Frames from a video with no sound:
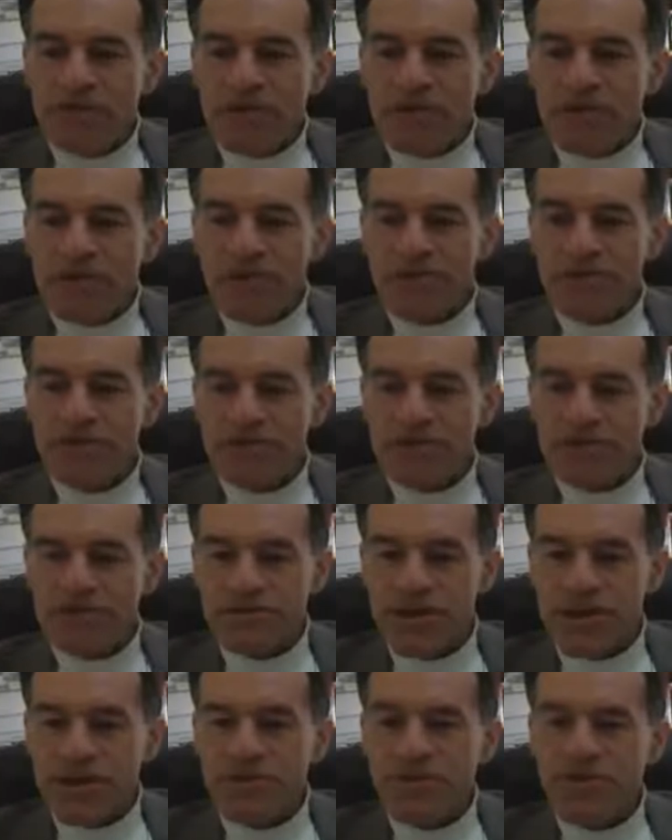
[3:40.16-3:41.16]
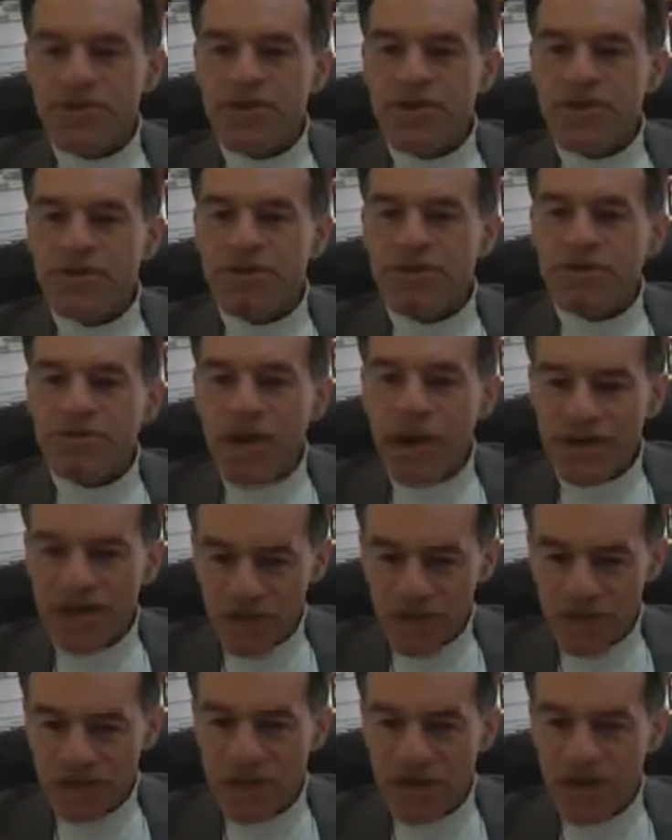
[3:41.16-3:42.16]
leaders, I don't think,
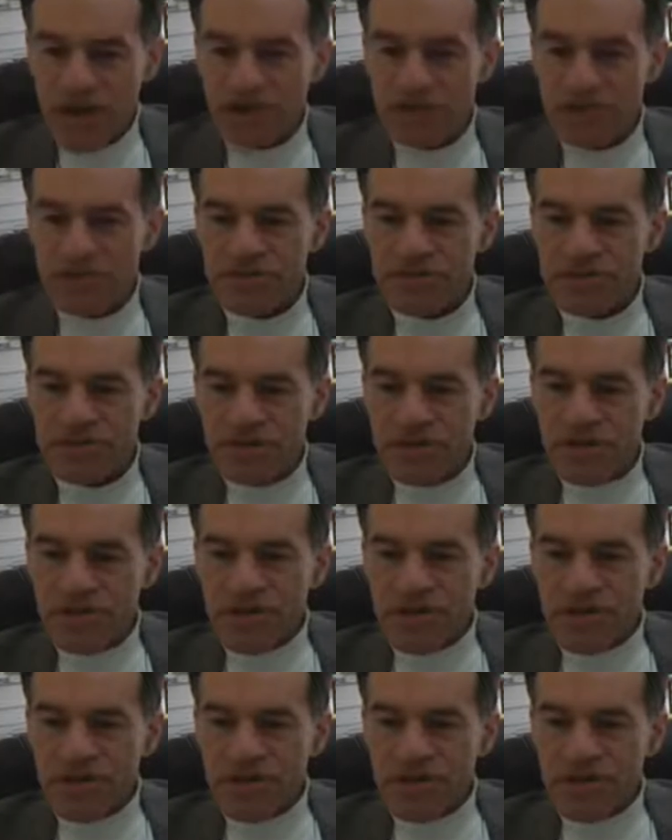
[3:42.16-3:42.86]
recognize